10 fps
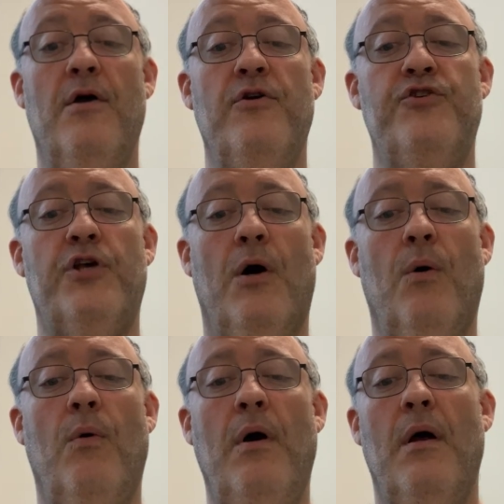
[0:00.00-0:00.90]

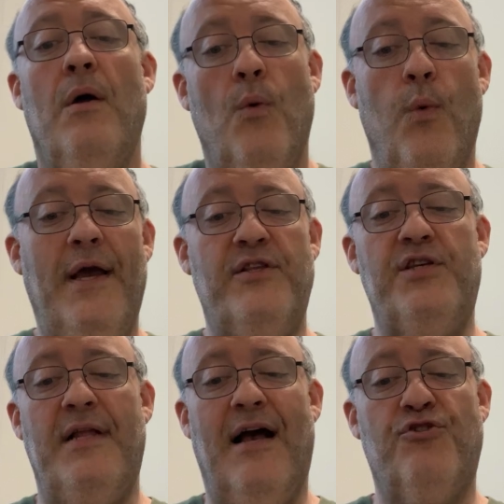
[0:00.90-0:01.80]
So, we at
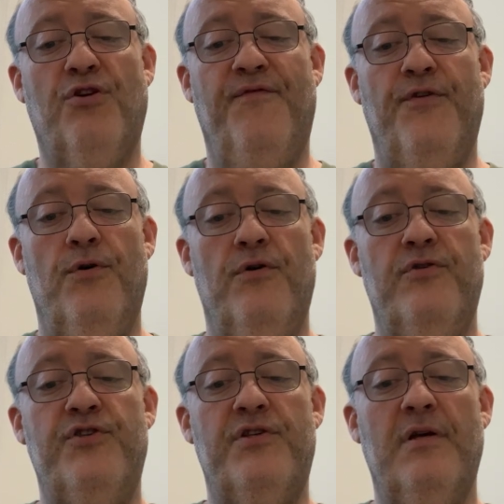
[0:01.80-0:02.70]
Z Natural
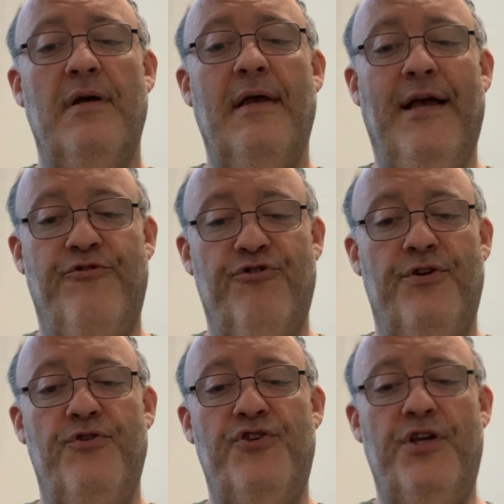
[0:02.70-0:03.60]
Foods
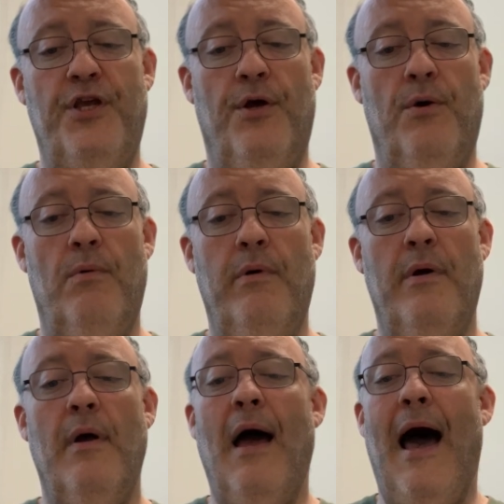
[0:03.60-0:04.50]
introduce to you
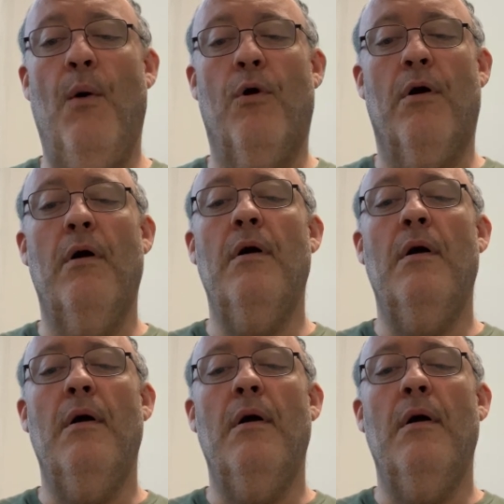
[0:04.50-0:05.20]
our